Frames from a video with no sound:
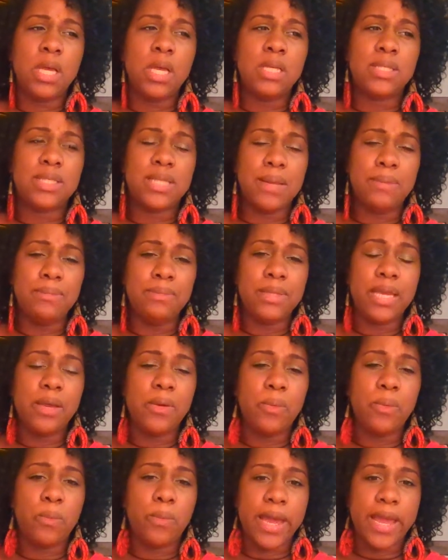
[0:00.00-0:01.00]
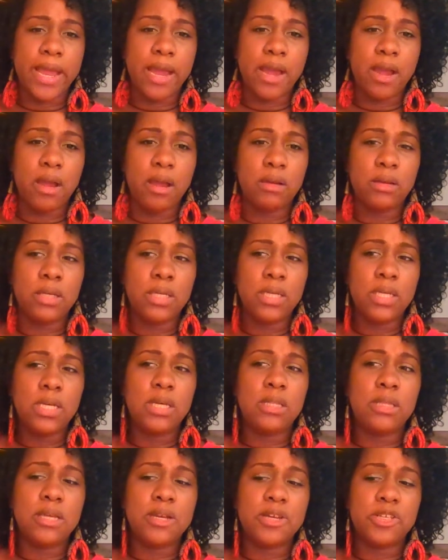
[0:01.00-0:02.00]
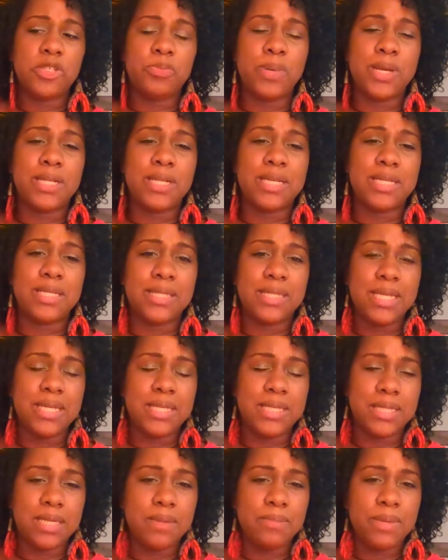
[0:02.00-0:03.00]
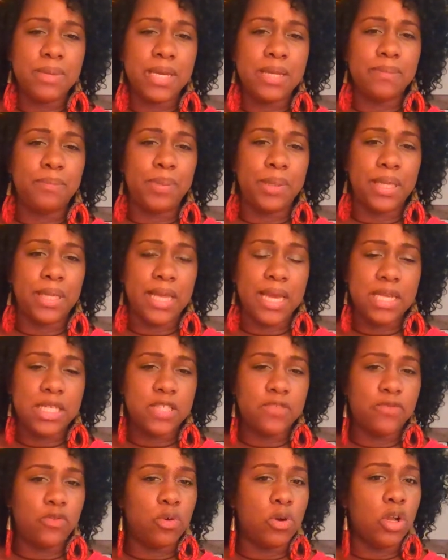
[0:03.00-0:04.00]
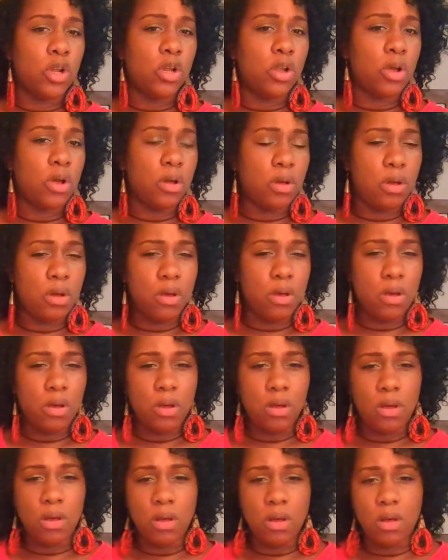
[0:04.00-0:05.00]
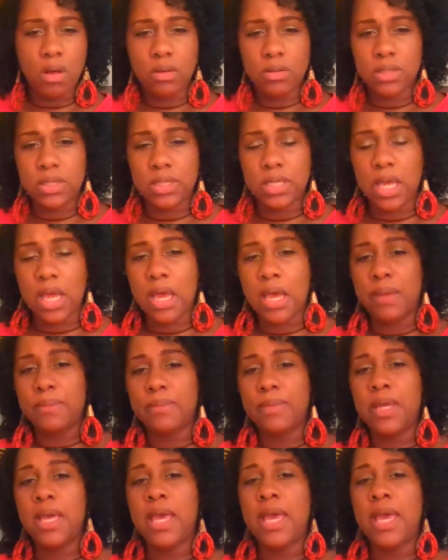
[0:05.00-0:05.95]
something where there's been a system in place for a long time,